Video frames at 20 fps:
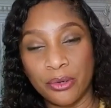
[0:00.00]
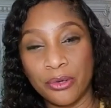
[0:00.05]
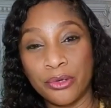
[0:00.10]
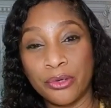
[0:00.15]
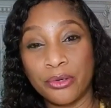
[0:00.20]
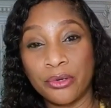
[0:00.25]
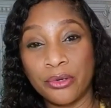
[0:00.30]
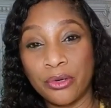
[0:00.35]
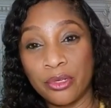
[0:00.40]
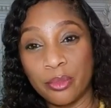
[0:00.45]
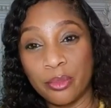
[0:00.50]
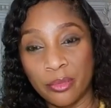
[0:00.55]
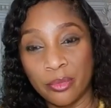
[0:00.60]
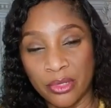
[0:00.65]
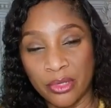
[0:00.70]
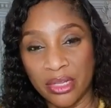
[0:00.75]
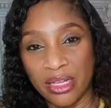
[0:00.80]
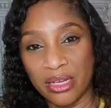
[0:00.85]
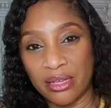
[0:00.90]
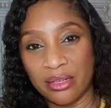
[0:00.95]
or your
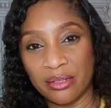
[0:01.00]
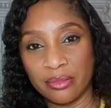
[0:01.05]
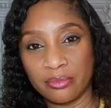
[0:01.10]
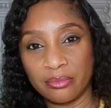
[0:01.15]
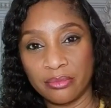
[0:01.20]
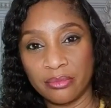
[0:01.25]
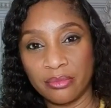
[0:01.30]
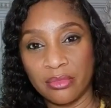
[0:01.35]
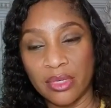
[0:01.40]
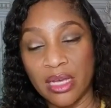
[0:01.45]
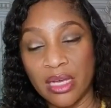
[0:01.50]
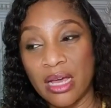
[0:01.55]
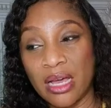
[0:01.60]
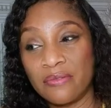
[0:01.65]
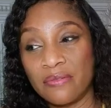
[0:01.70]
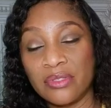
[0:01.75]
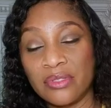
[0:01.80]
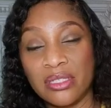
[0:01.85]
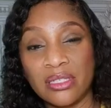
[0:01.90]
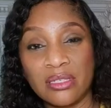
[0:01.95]
godmother. I
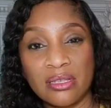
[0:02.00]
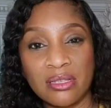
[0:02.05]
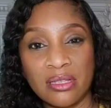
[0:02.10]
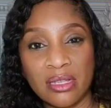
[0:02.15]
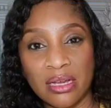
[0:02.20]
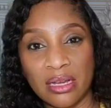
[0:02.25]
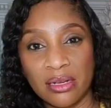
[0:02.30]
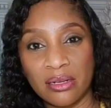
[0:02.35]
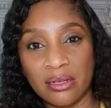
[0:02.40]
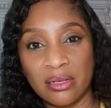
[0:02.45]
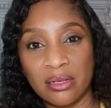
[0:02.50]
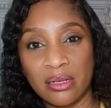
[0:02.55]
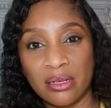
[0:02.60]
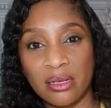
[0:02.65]
haven't seen that.